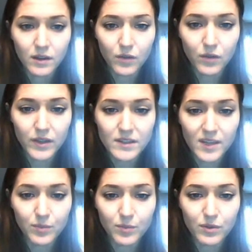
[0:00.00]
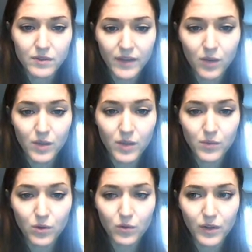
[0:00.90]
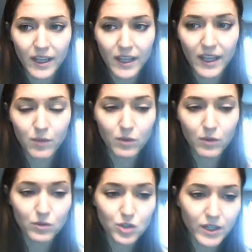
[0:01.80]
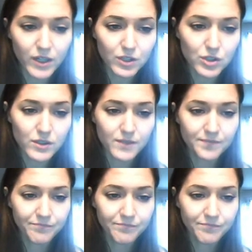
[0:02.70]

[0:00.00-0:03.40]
of examples of how people overcame those challenges.